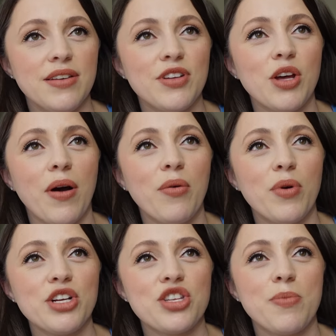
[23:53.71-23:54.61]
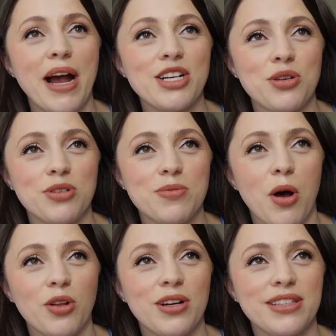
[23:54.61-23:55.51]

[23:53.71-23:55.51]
even though I wish the packaging were smaller,